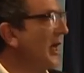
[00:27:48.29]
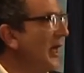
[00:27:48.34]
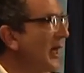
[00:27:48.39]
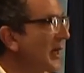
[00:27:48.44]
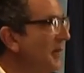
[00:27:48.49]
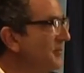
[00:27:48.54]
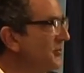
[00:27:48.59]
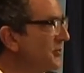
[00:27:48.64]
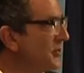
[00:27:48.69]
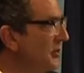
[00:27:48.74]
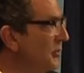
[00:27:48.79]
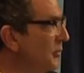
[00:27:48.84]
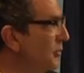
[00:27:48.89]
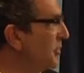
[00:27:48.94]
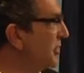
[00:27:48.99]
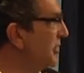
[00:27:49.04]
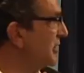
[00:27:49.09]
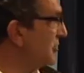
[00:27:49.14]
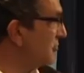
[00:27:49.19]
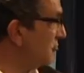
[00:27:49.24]

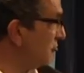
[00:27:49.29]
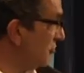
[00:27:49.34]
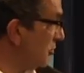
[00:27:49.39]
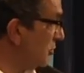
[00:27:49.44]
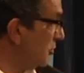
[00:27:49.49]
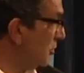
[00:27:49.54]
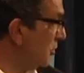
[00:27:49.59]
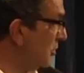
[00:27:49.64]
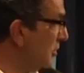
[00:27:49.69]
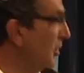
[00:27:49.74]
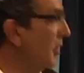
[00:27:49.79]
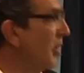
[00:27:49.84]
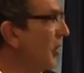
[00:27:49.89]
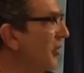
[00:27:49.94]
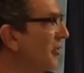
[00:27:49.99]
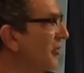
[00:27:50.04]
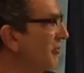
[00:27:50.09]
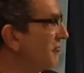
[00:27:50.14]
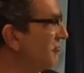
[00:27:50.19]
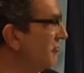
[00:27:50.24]
absolutist rule
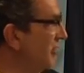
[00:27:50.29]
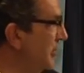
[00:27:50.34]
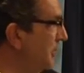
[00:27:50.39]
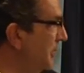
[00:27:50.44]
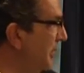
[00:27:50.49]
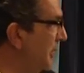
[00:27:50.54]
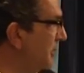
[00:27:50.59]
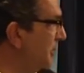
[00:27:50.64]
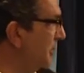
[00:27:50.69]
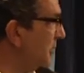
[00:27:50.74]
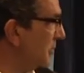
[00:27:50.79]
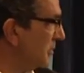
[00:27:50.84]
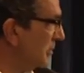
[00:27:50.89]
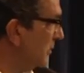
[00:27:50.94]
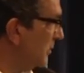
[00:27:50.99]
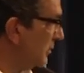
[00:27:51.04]
on a free people.